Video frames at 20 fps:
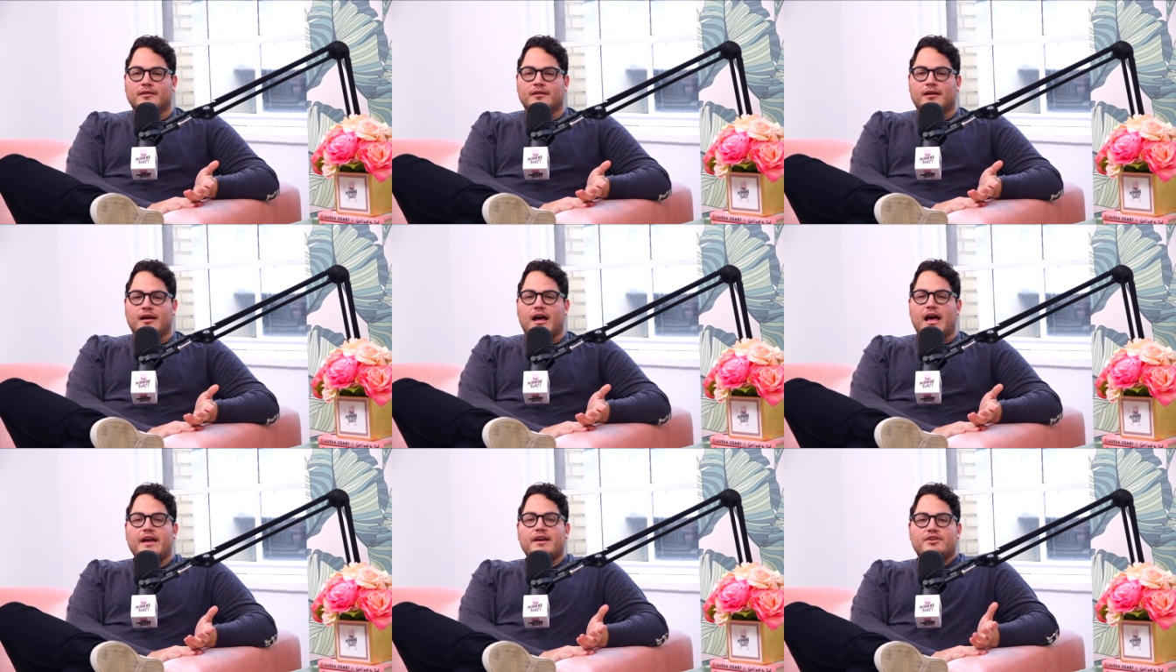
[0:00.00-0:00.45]

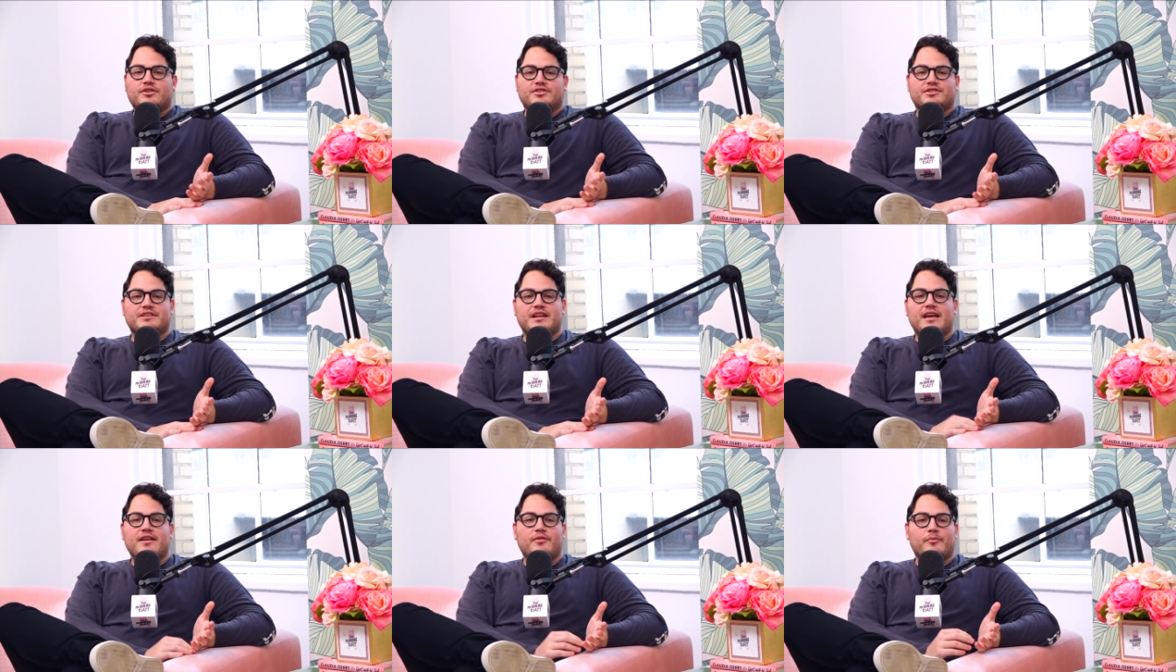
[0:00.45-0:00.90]
I
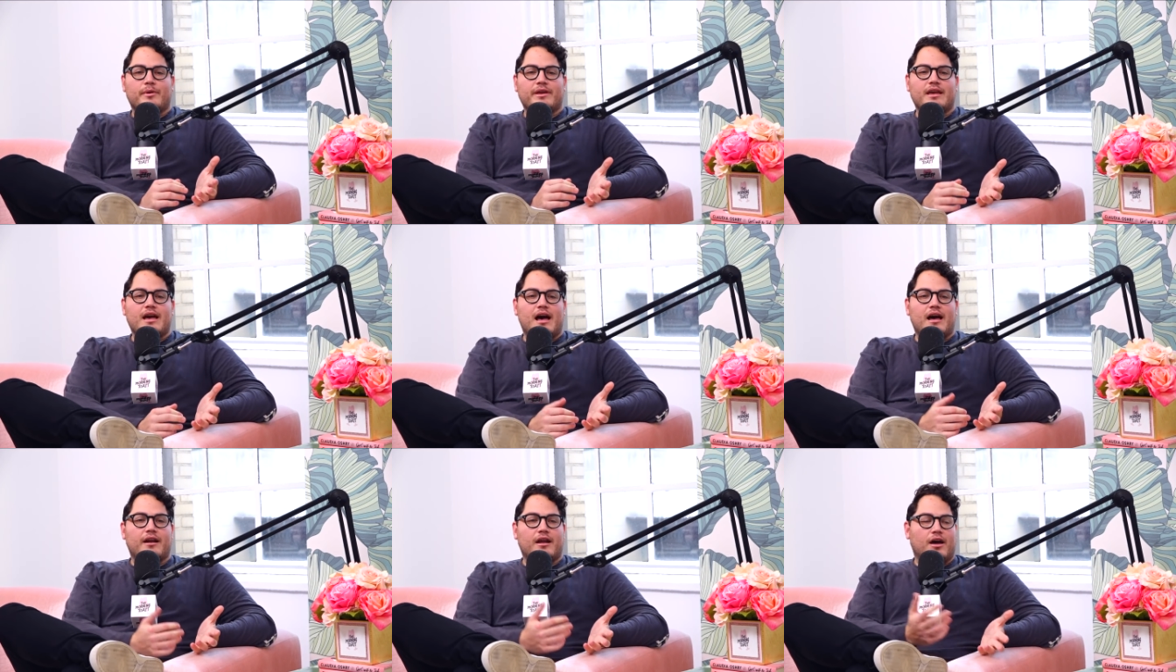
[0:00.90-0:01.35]
understand that we
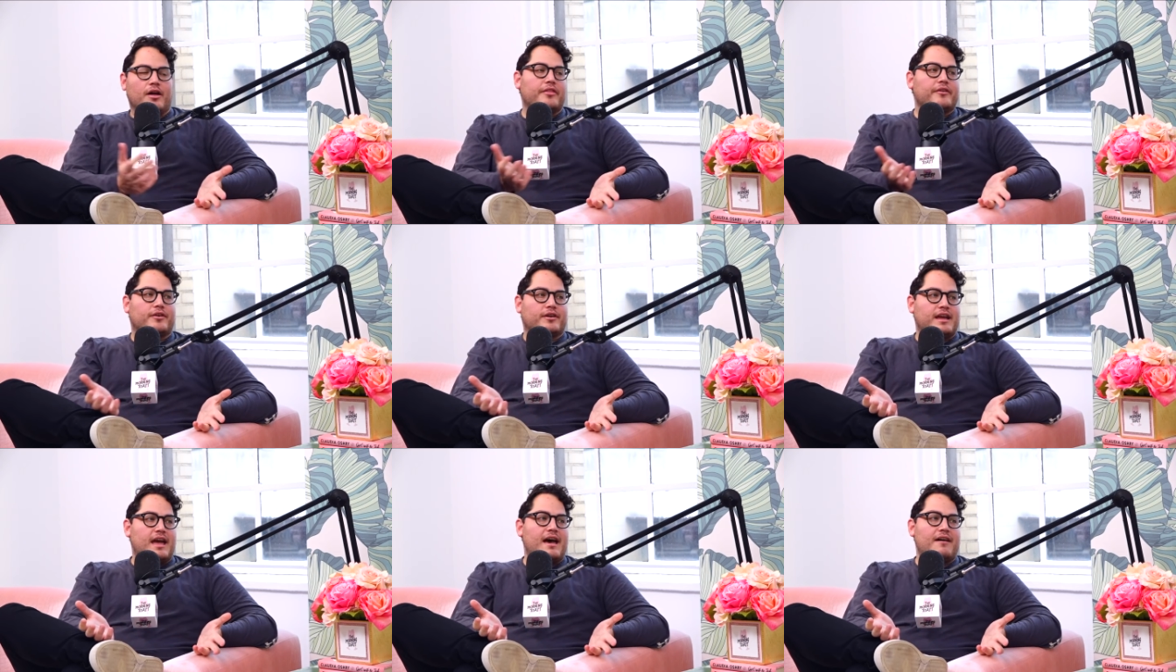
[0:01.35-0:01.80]
got other
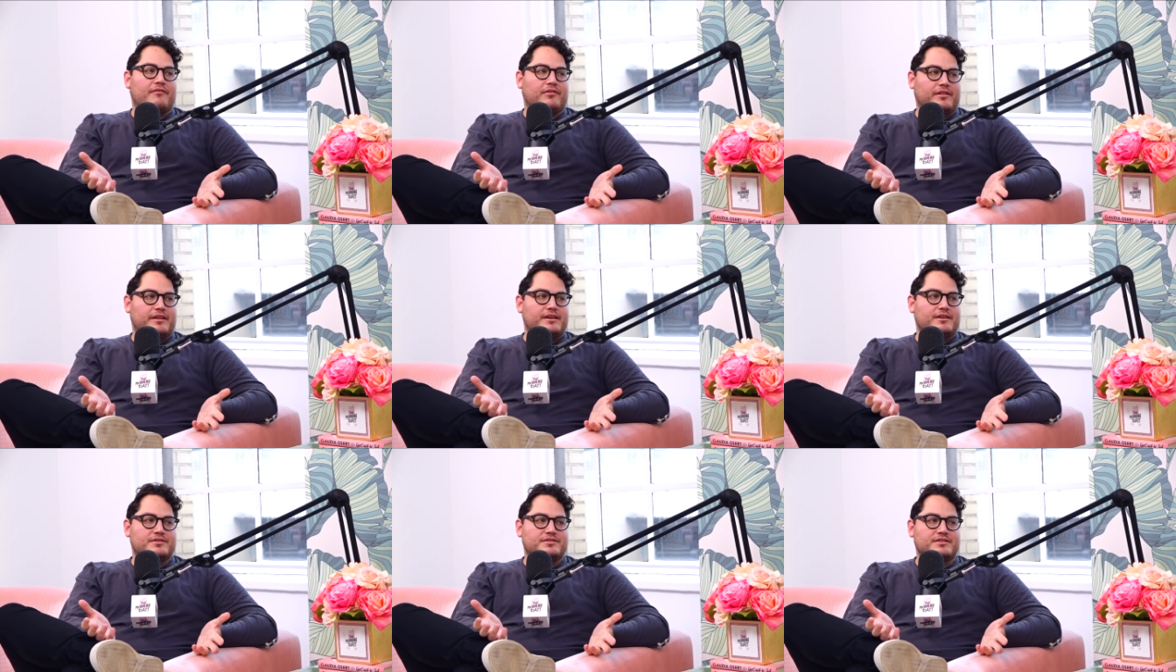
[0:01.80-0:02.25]

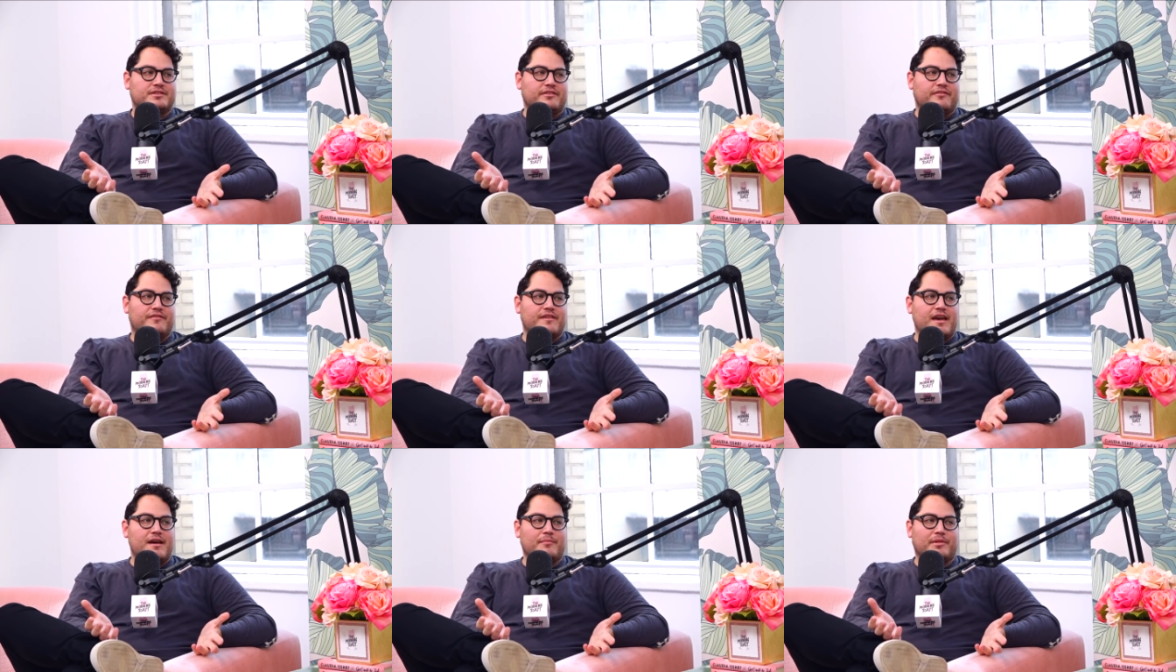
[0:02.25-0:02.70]
Cavaliers in the
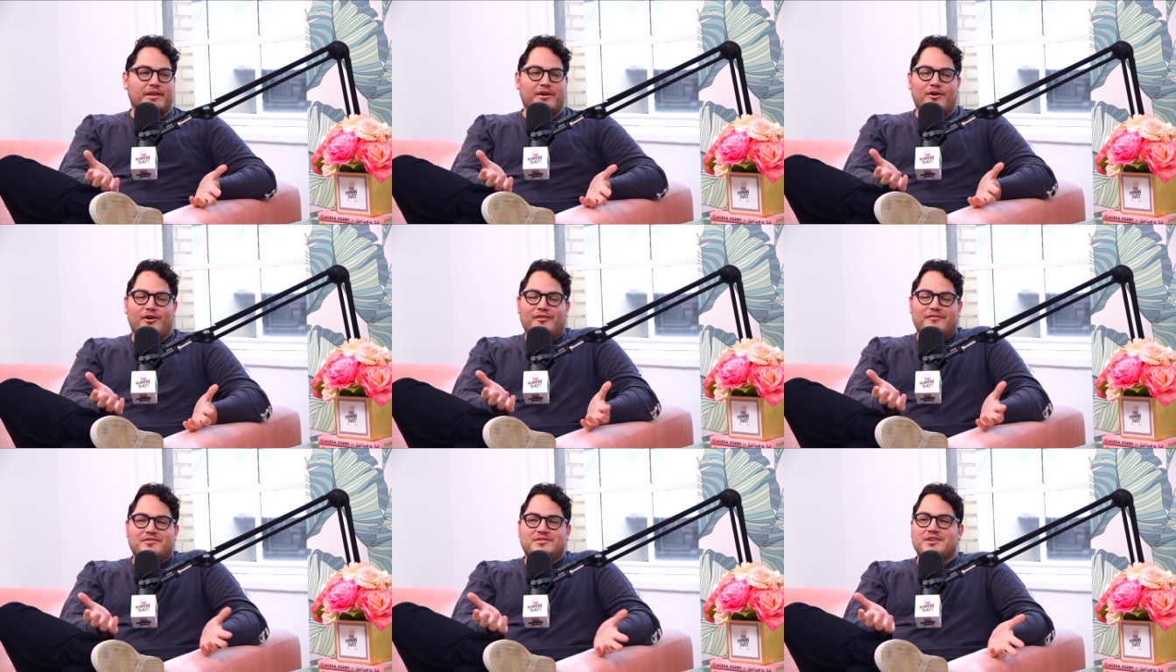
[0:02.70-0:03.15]
family.
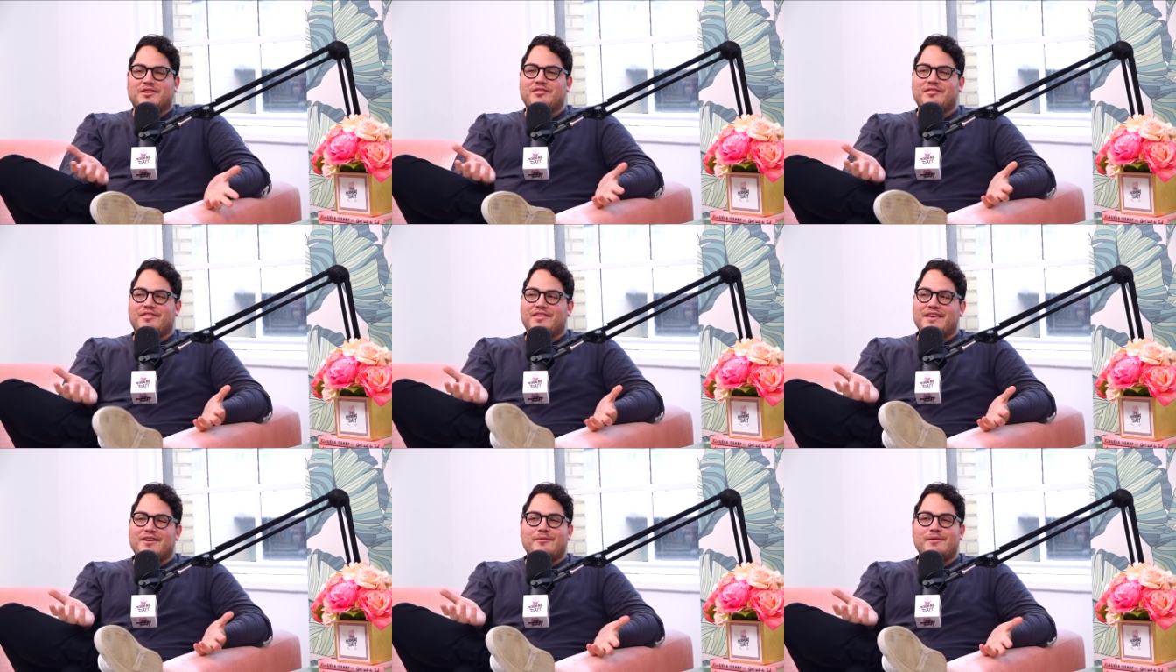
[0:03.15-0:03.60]
All of a sudden,
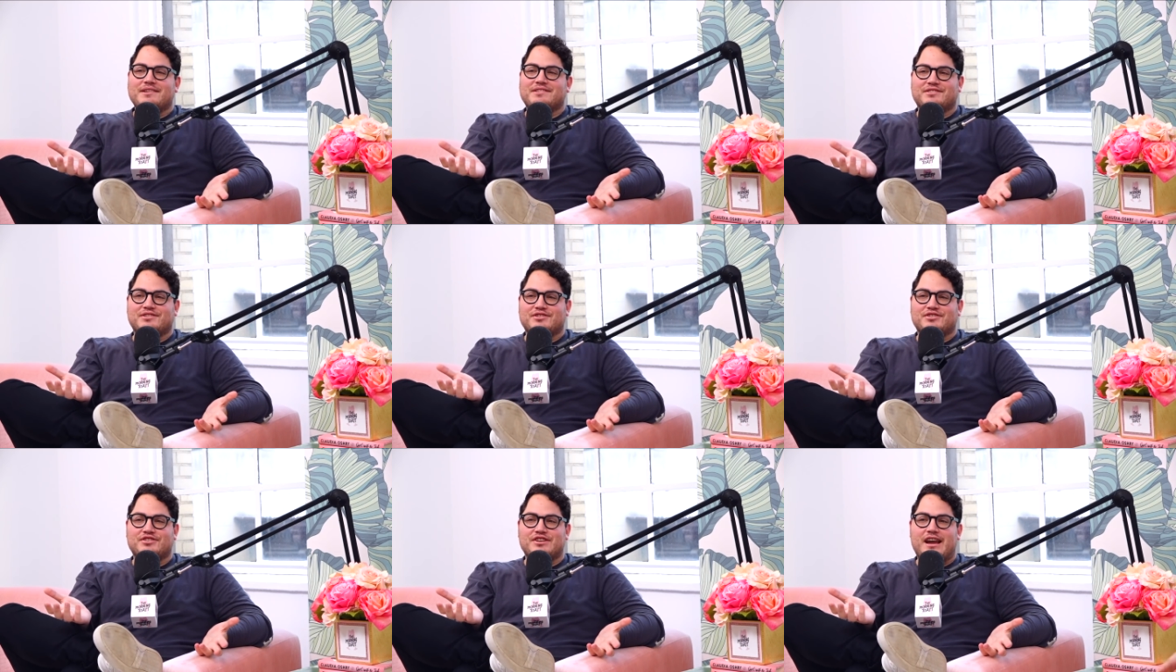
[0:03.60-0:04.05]
Theo has to
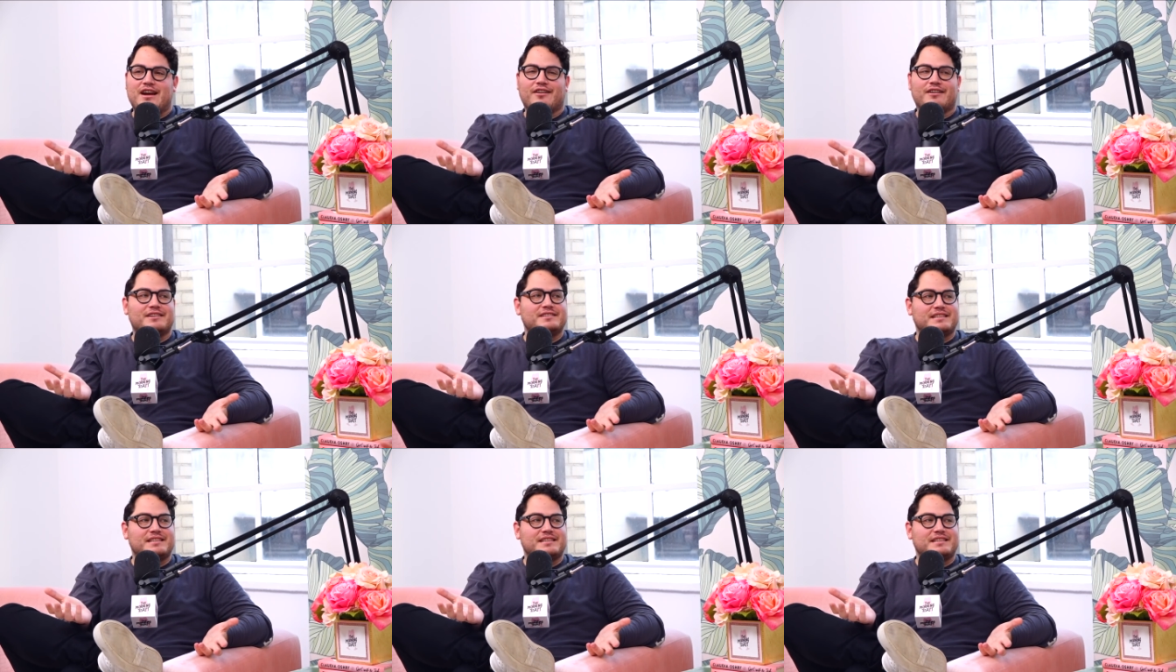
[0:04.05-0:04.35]
share his